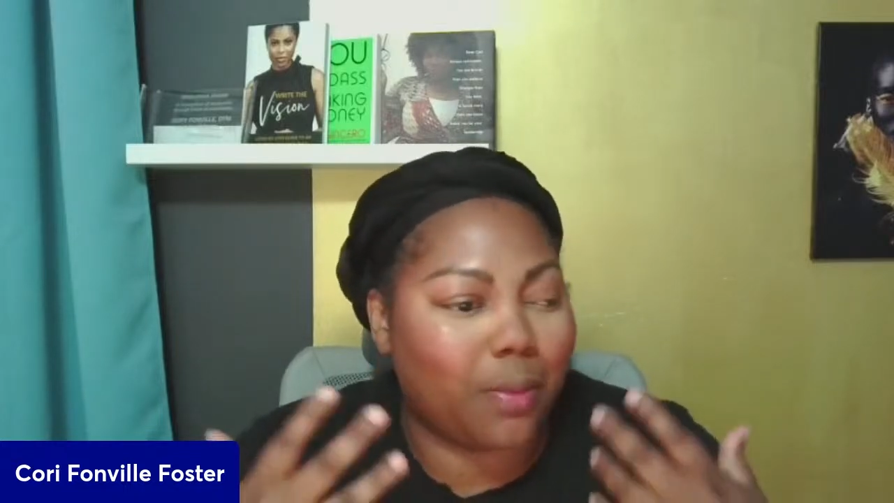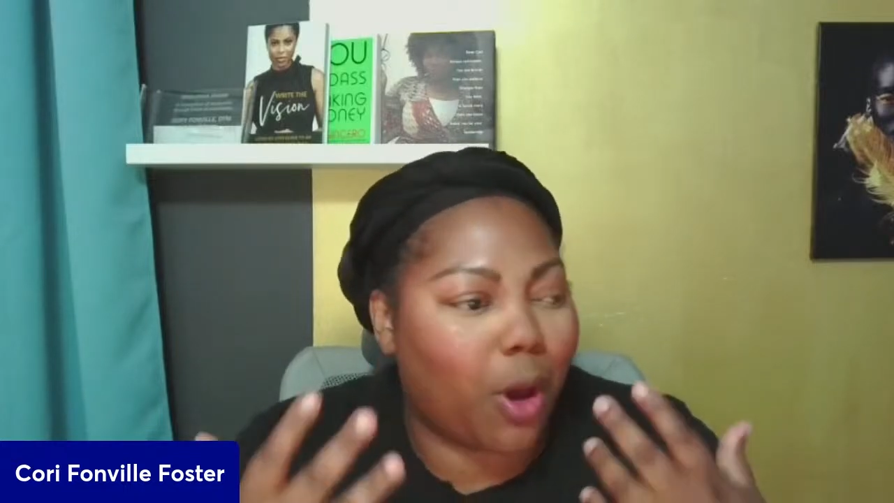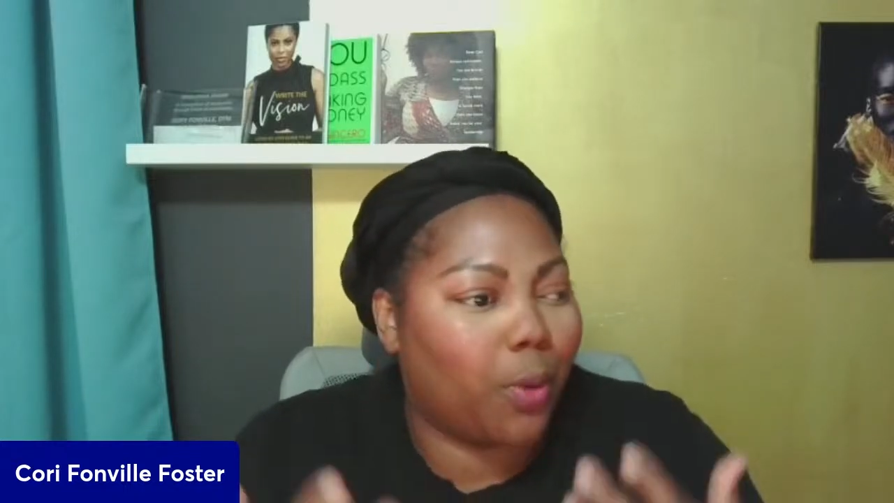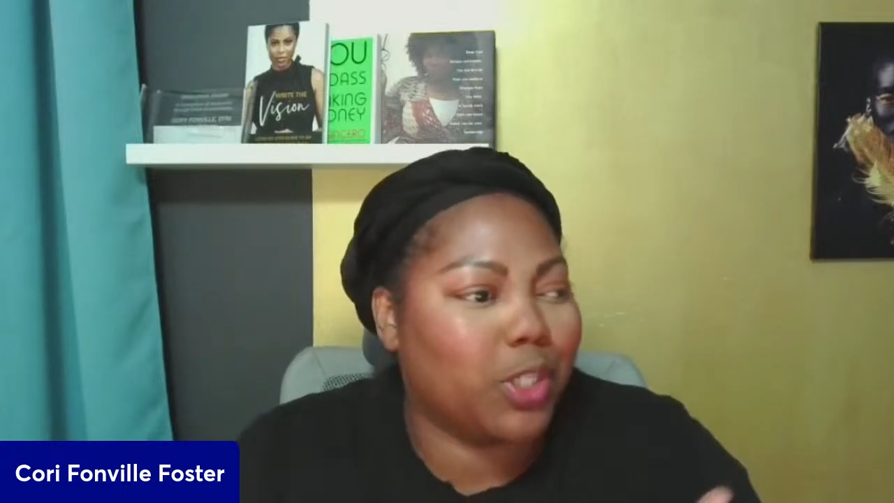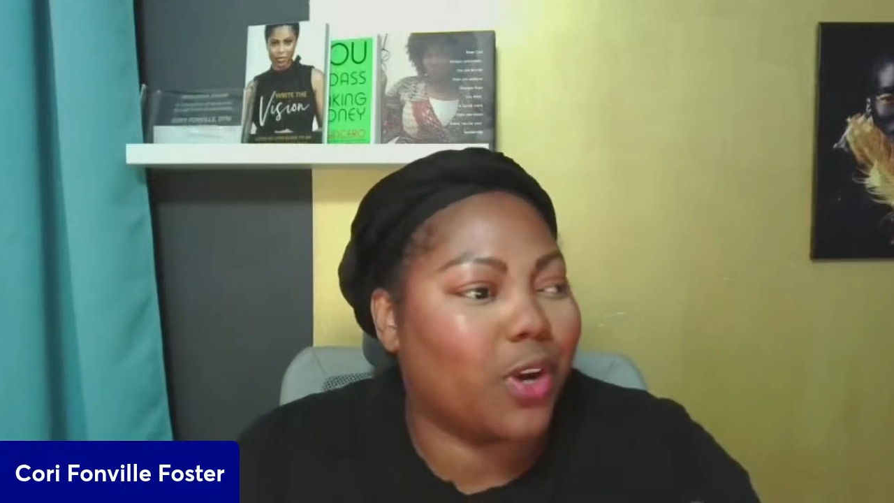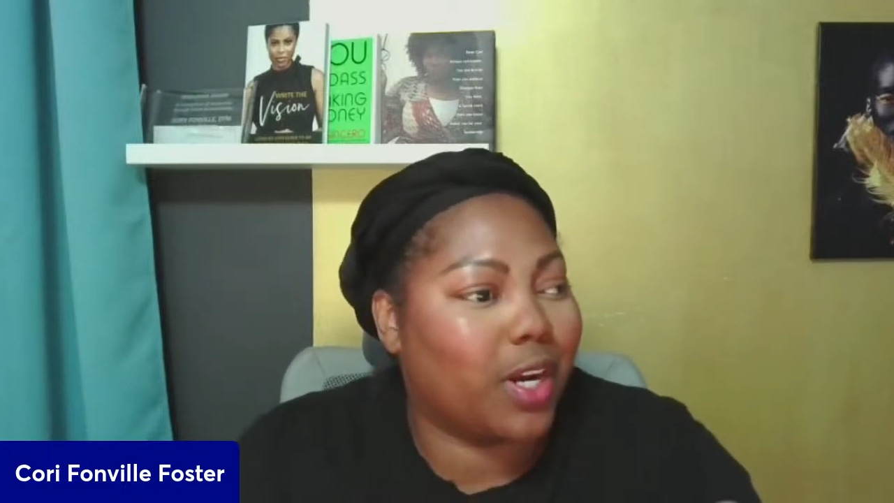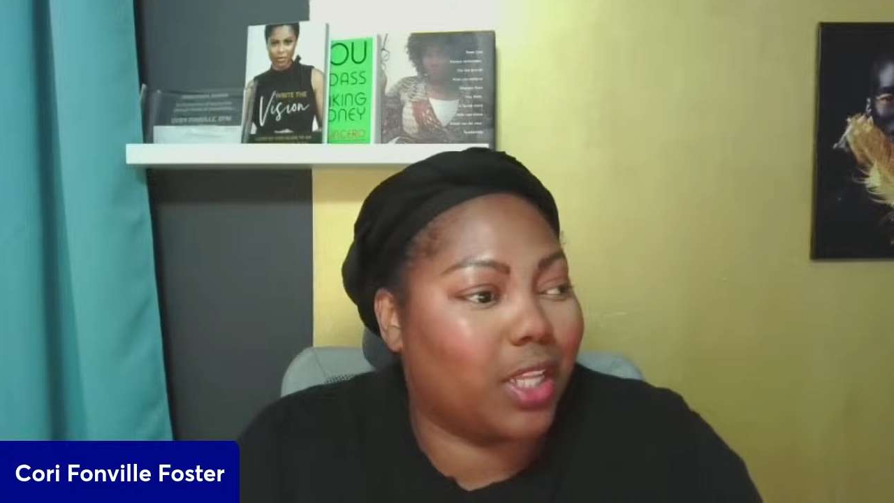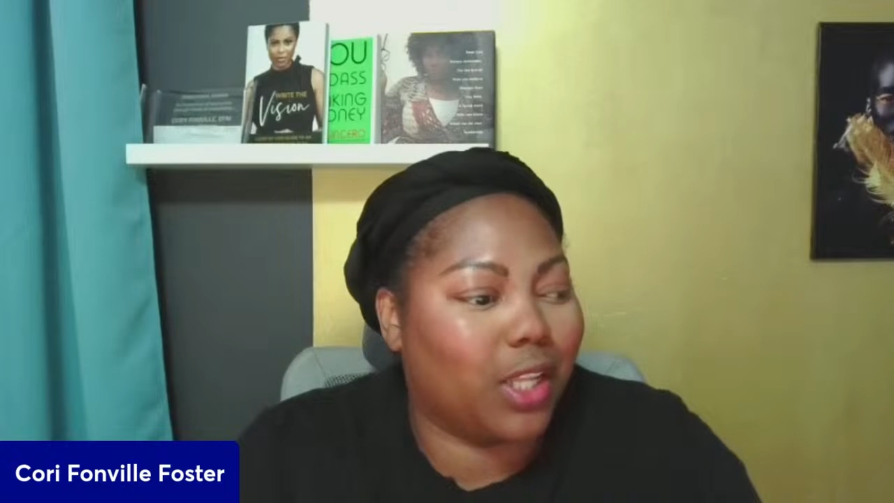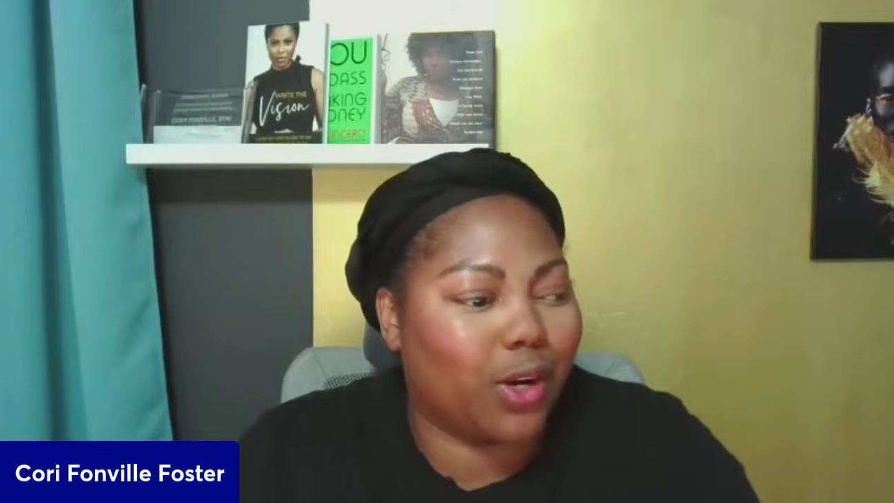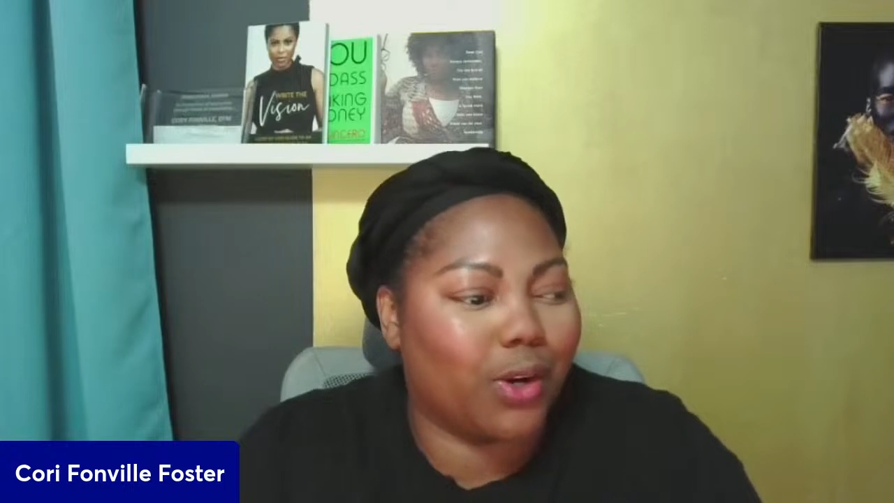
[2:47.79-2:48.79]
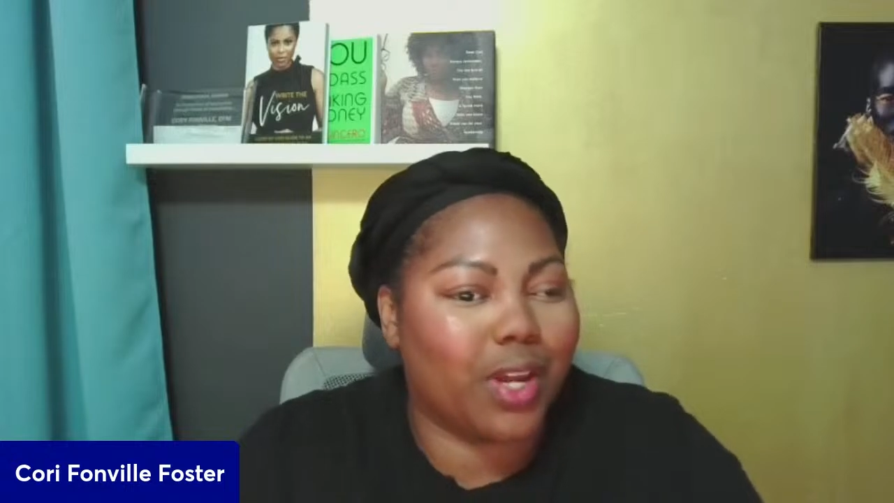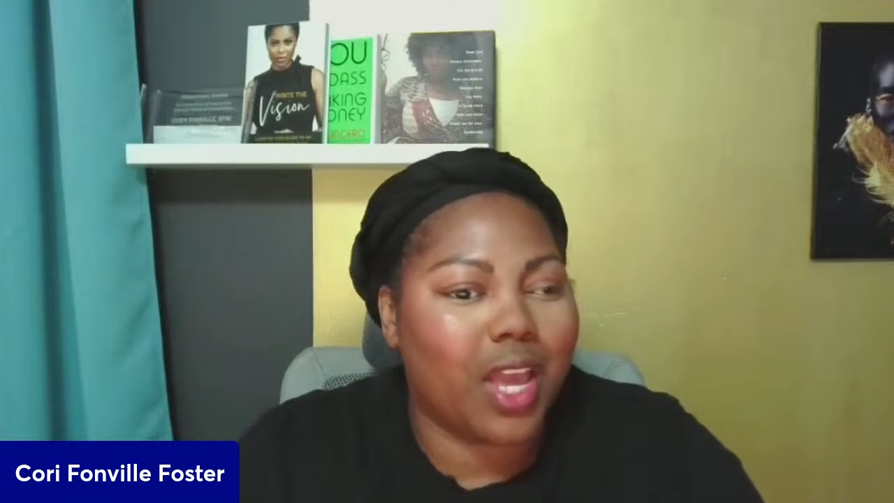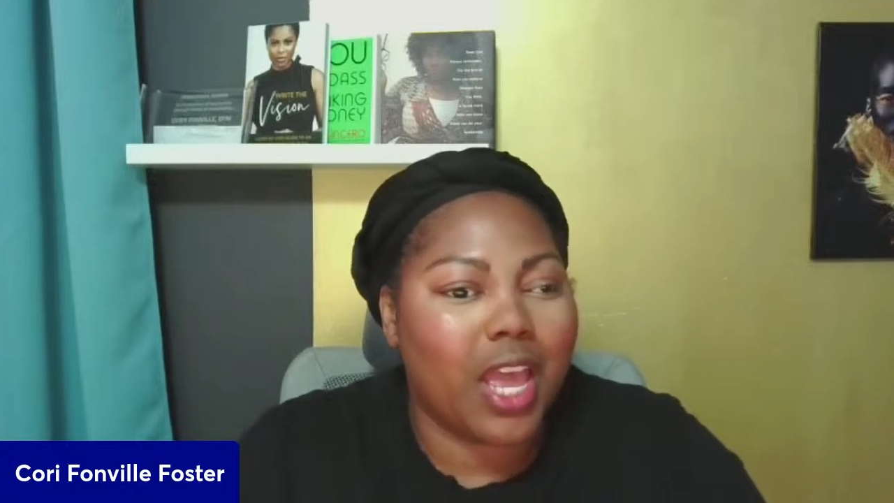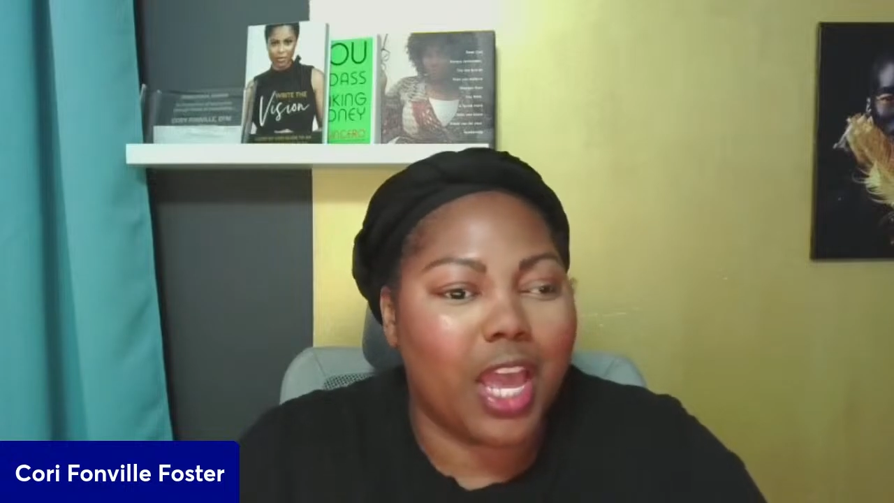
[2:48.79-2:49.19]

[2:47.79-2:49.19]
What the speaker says: I'm always trying to learn